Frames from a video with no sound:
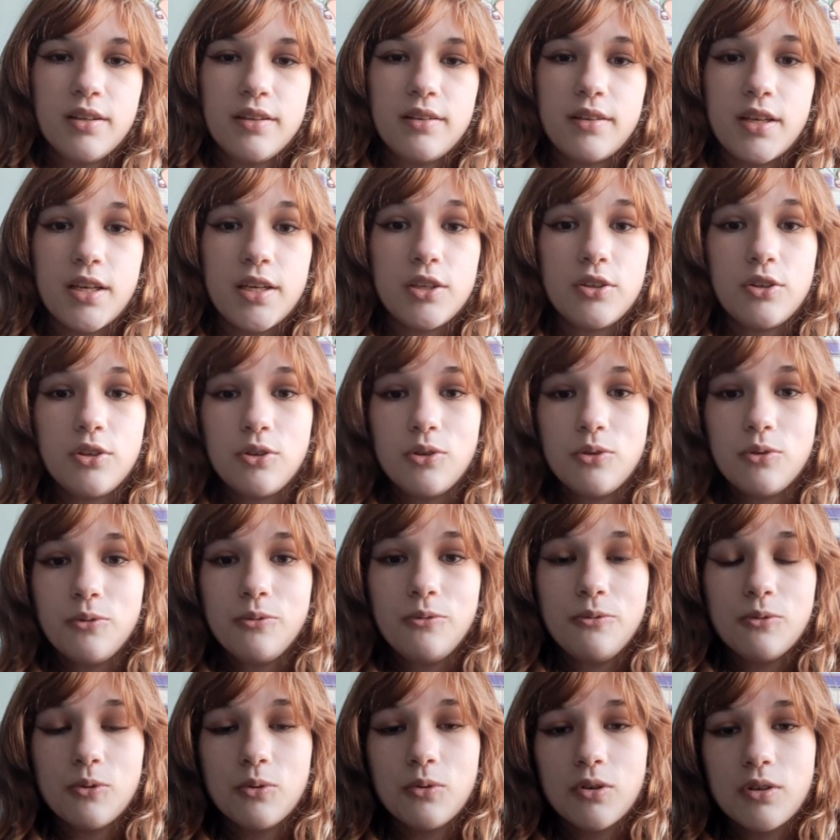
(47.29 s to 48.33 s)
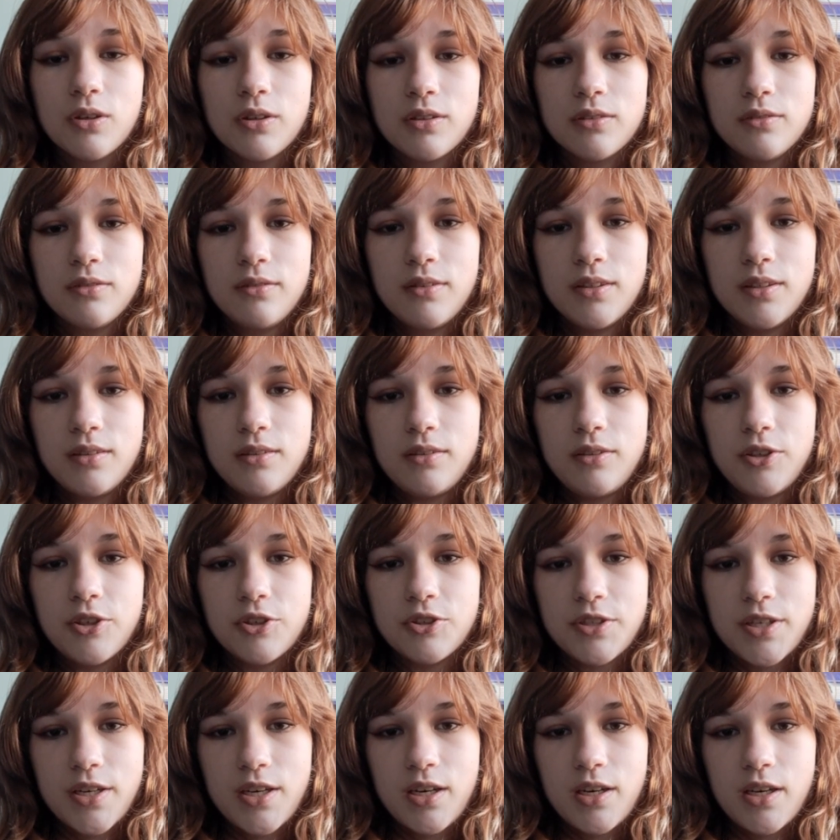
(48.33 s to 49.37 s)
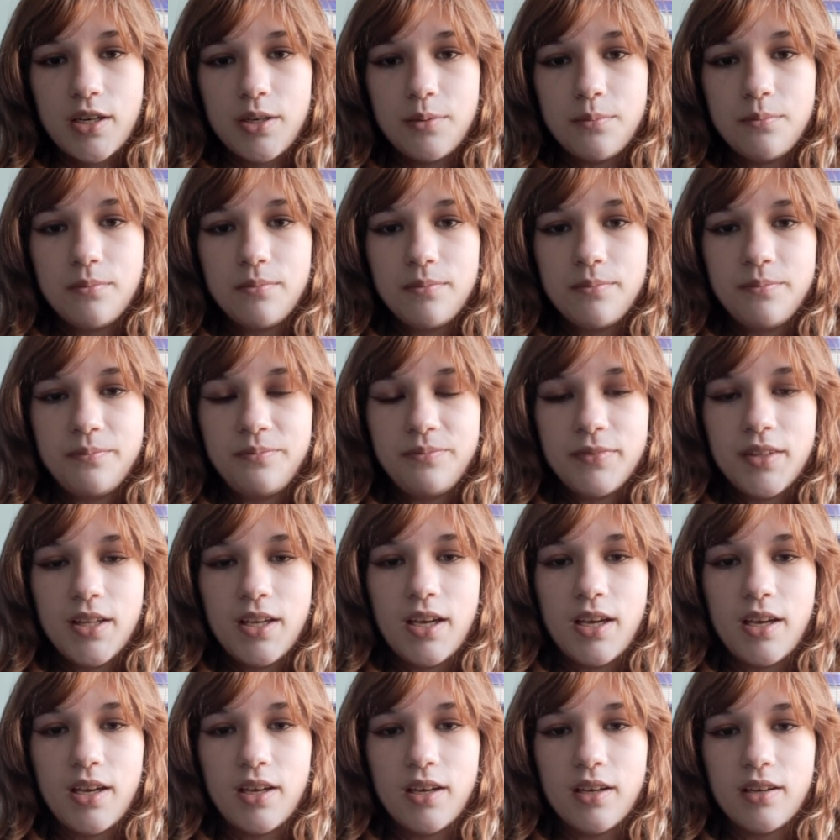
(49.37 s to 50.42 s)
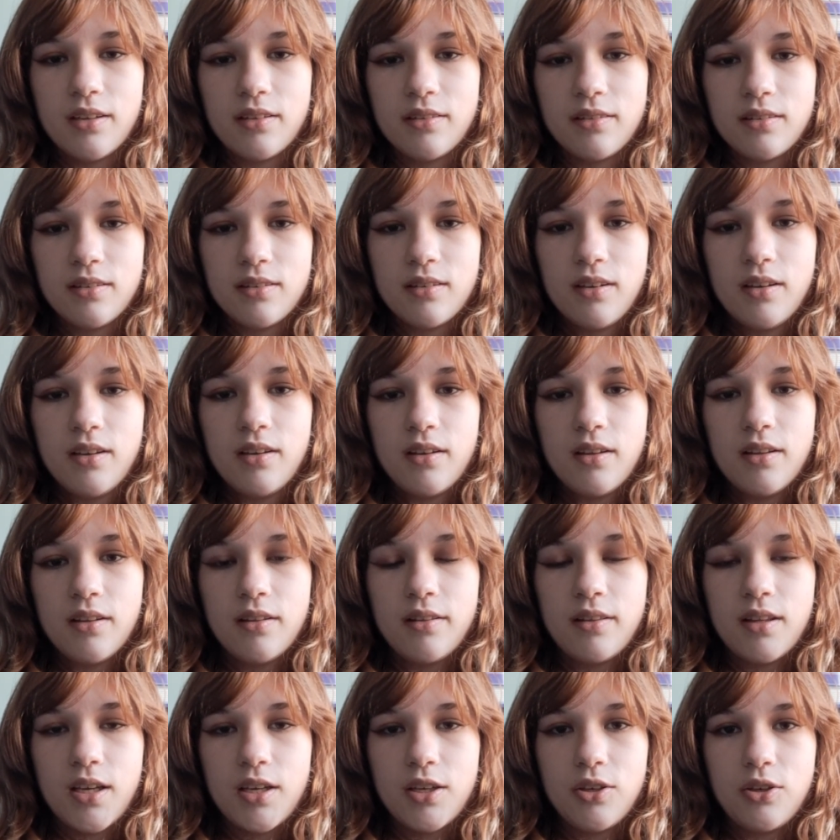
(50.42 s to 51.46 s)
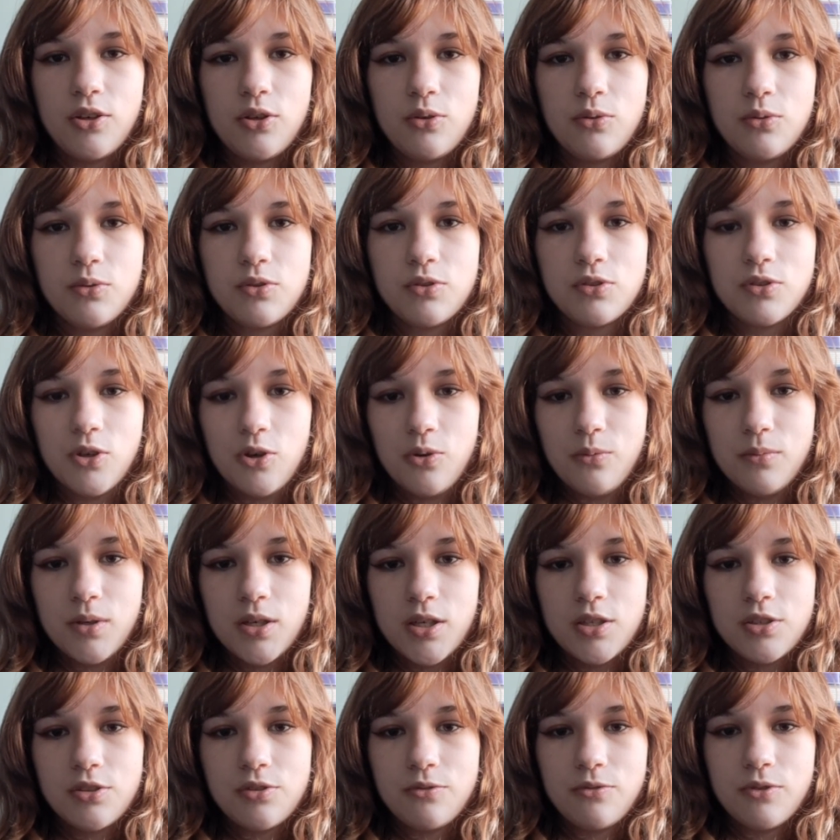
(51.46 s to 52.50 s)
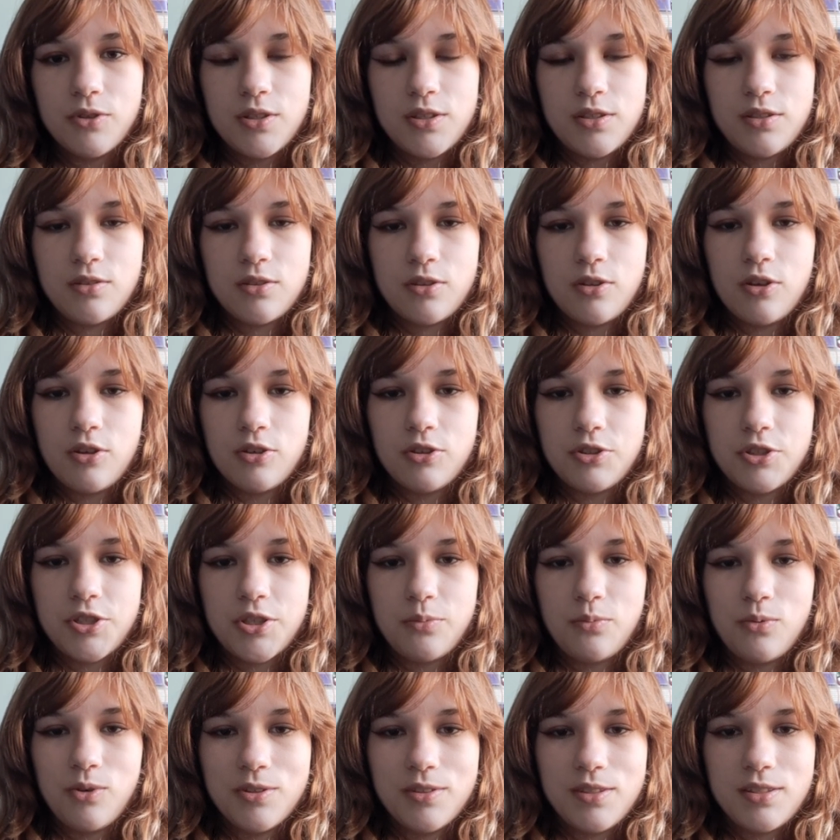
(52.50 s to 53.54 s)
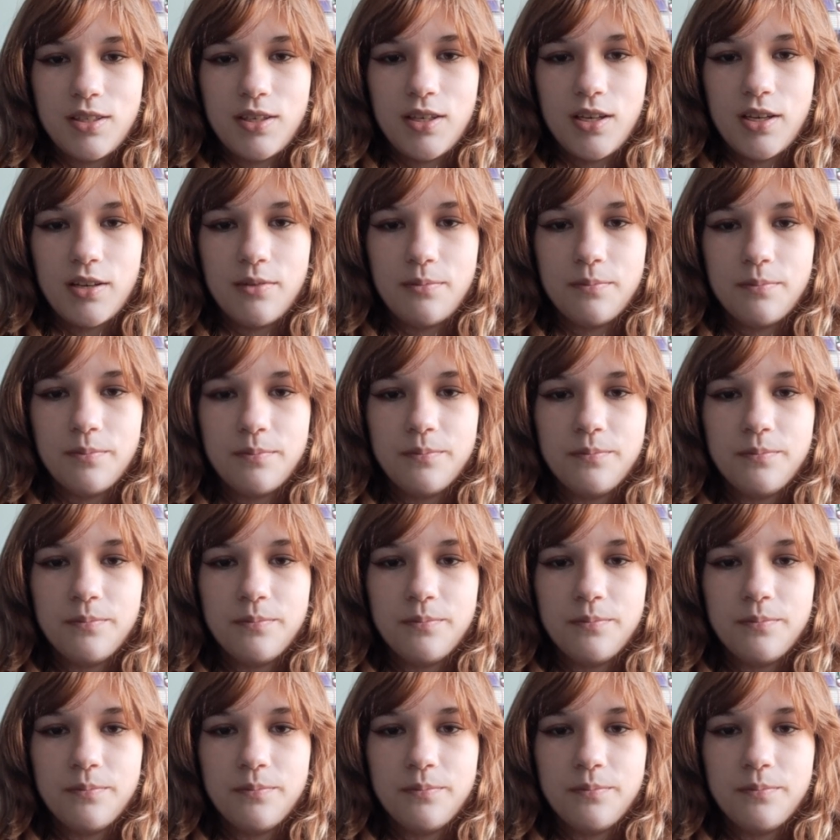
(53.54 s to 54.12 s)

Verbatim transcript: Thank you for the, your time, and thank you so much for this scholarship once again.